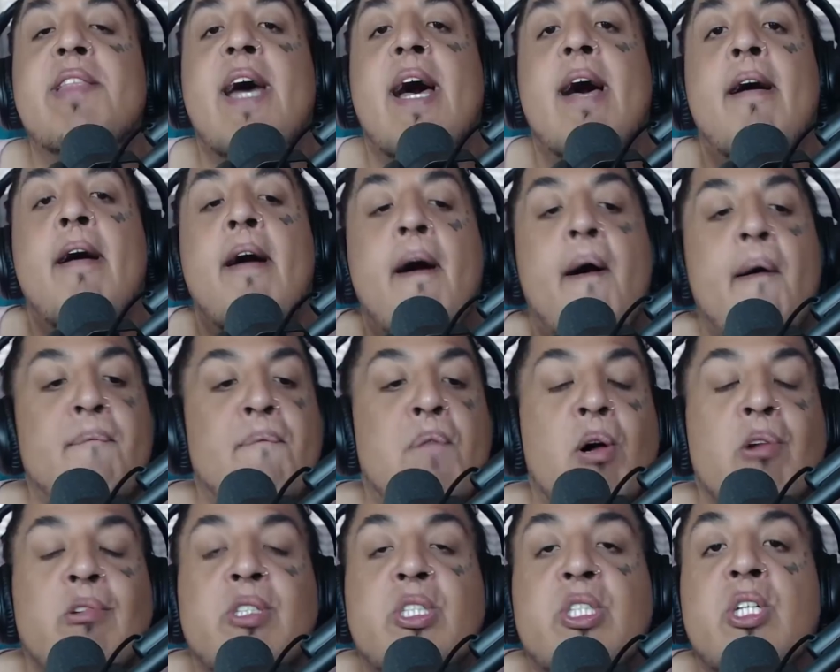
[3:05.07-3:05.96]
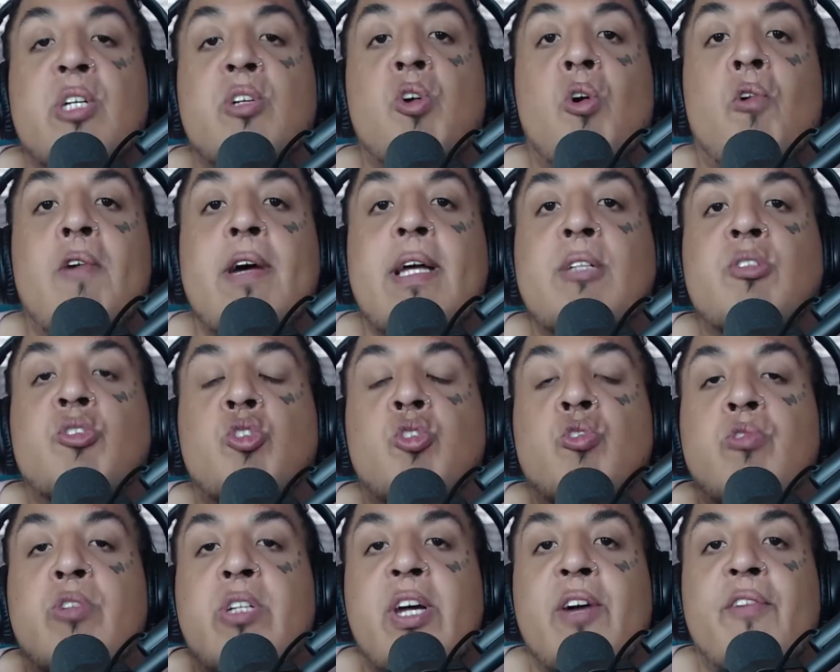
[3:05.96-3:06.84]
be that, opposed to going
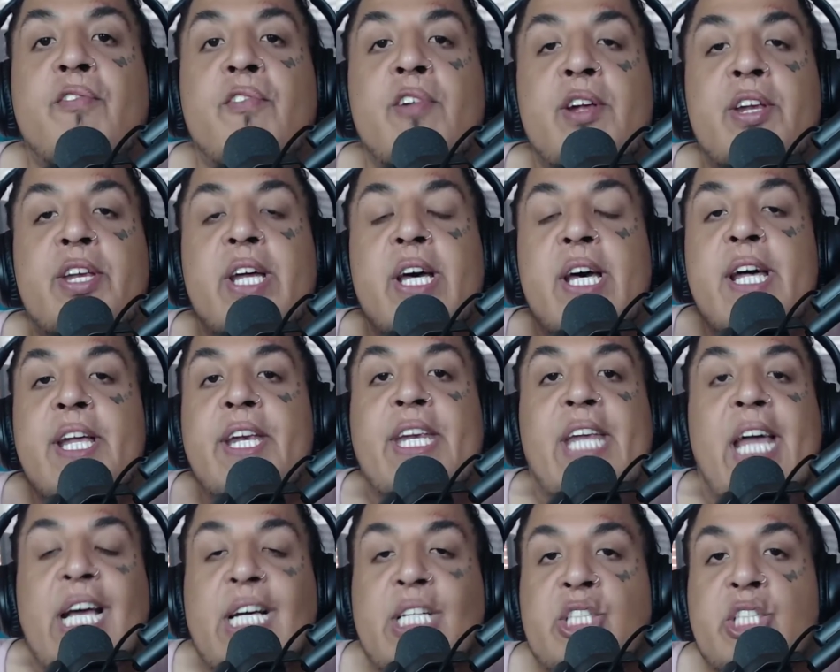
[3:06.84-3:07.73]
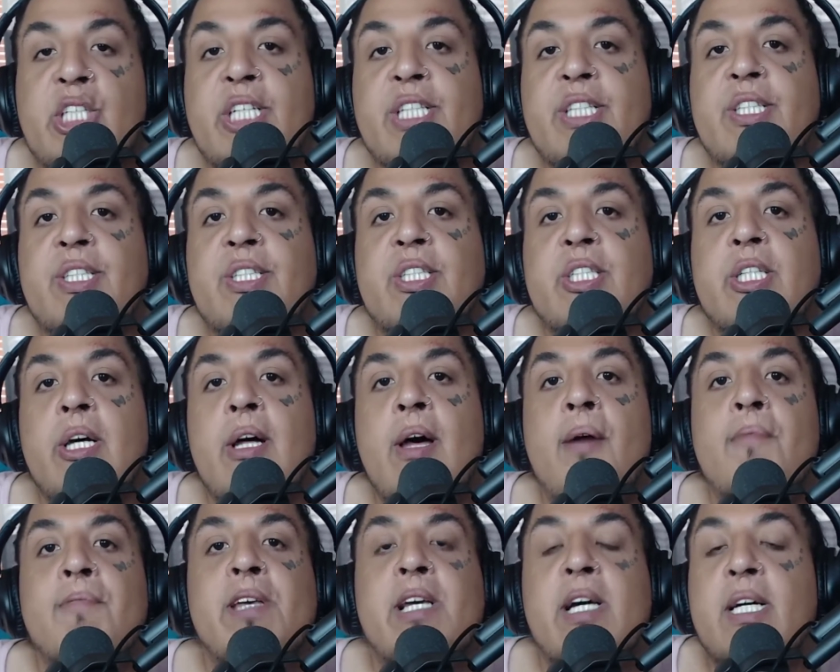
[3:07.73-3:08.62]
to different nations,
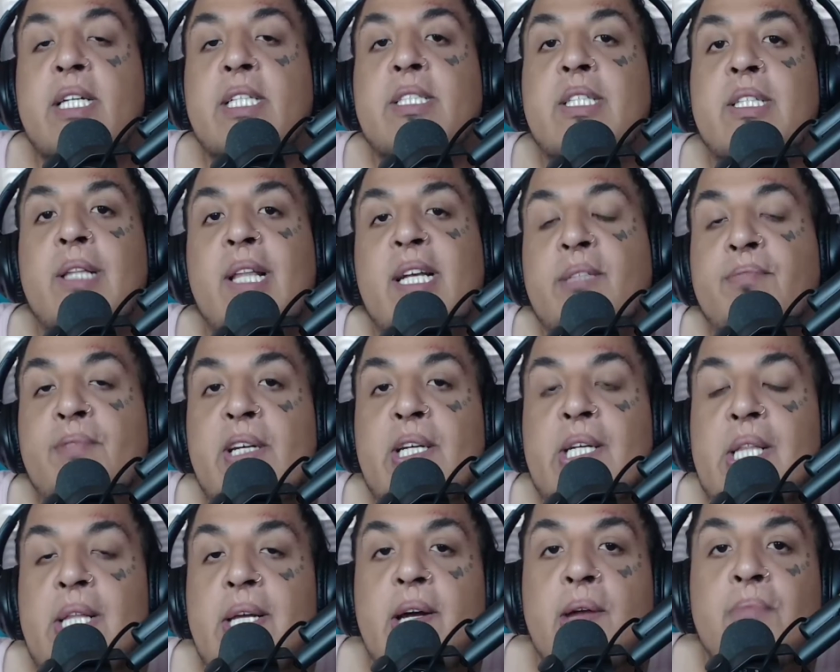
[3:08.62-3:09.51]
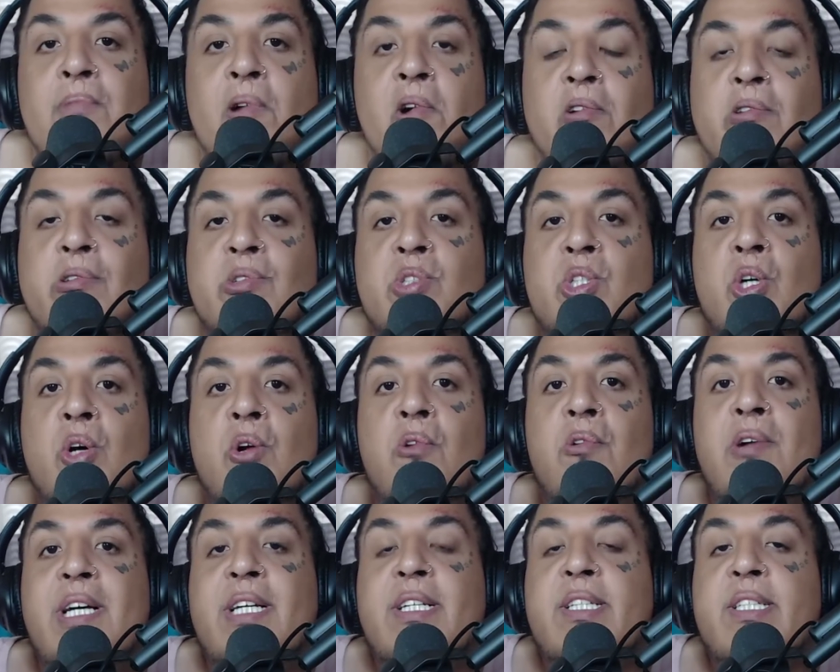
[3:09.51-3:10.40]
because let's be clear,
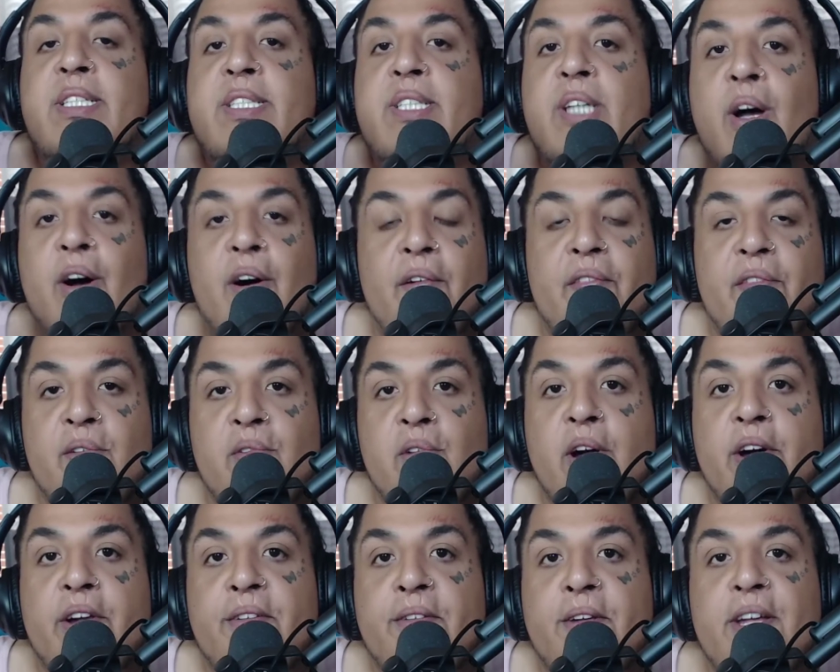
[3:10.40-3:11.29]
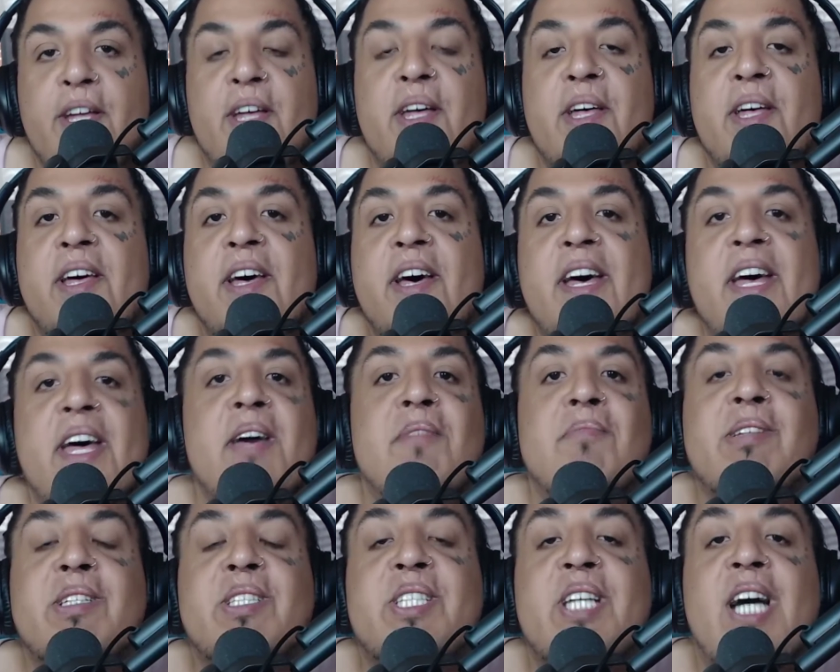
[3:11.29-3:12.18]
Boruto is on the run.
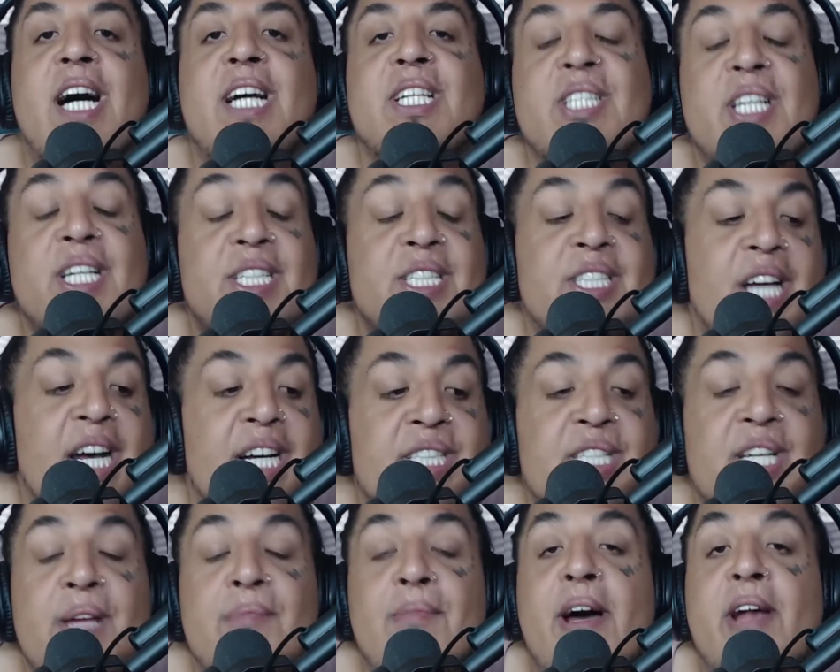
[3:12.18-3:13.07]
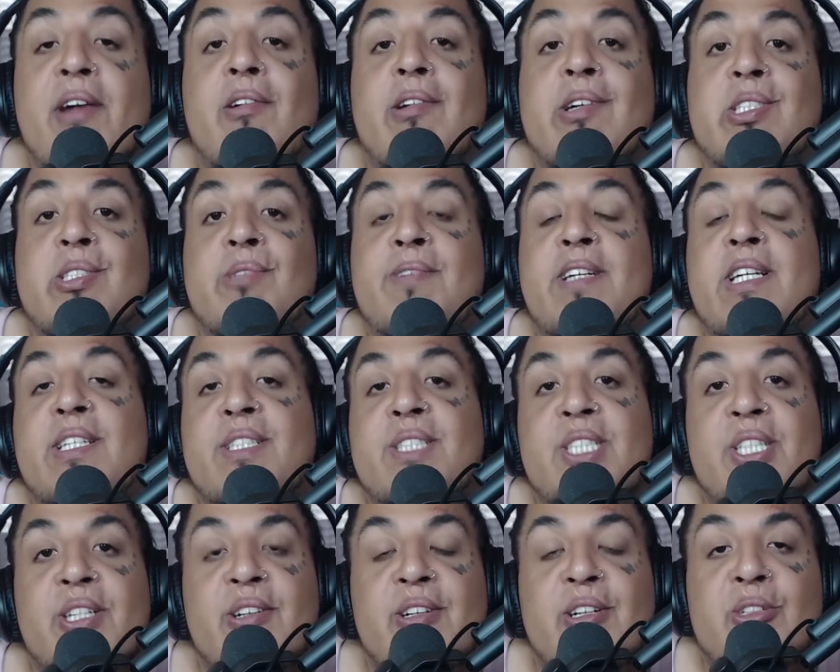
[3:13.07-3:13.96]
Him and Sasuke. Sasuke might also be
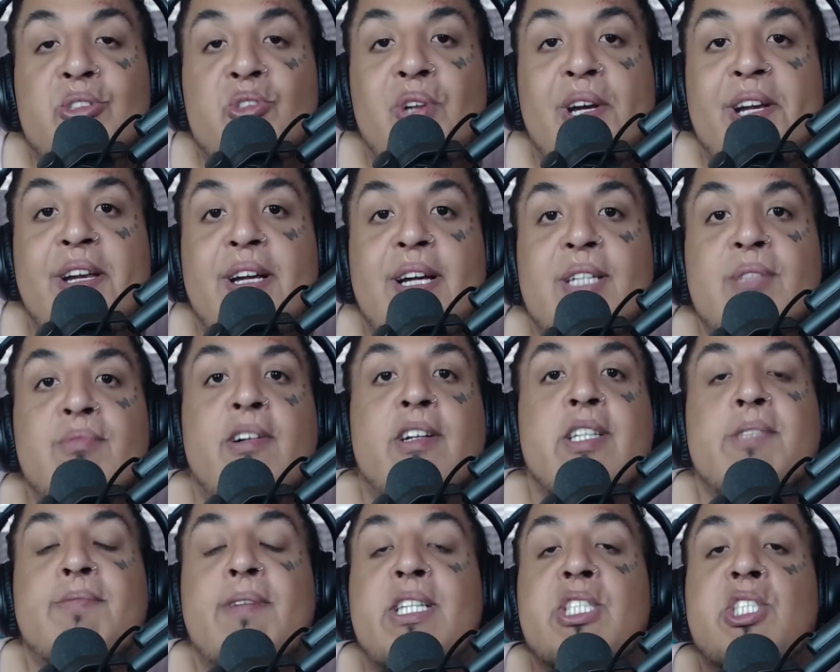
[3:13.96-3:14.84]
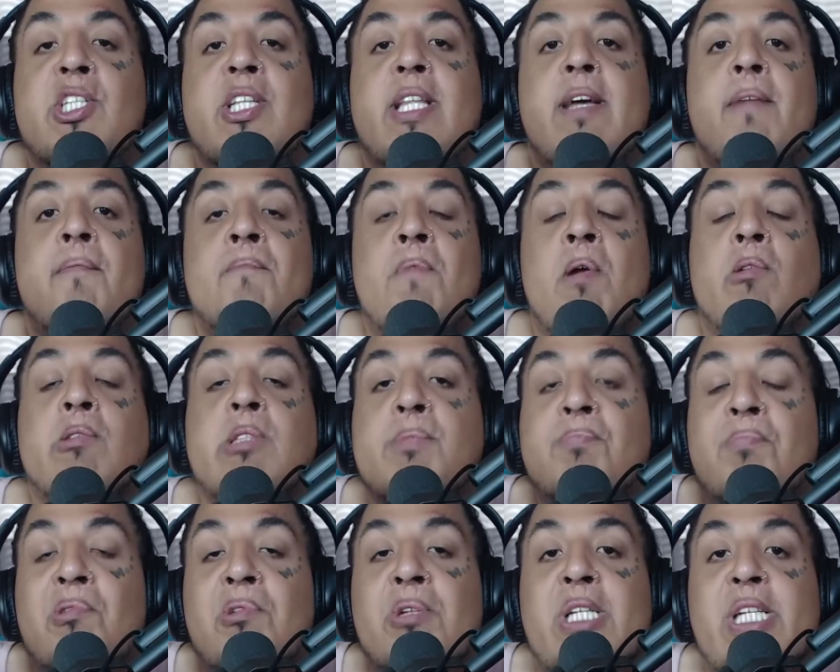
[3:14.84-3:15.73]
considered a traitor as well, especially if
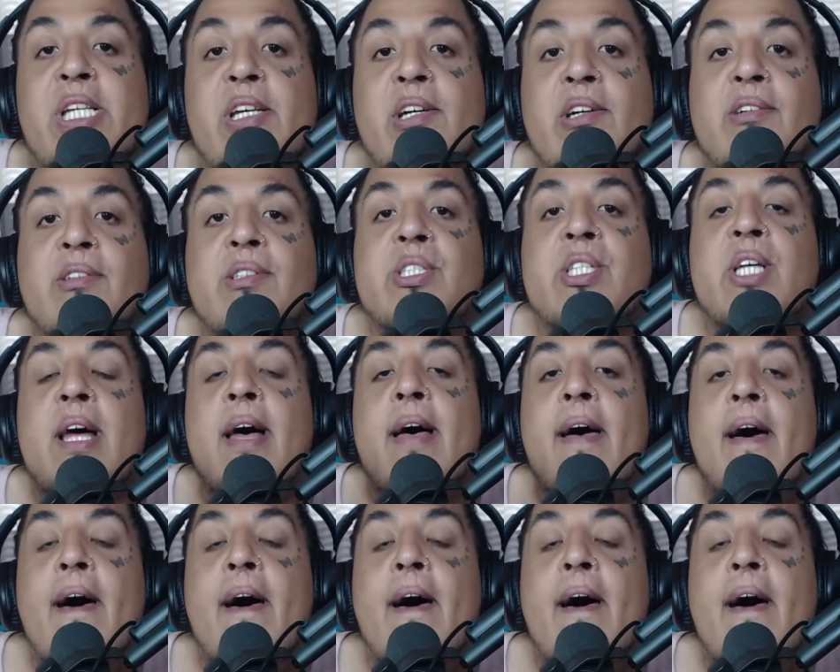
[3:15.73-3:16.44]
multiple years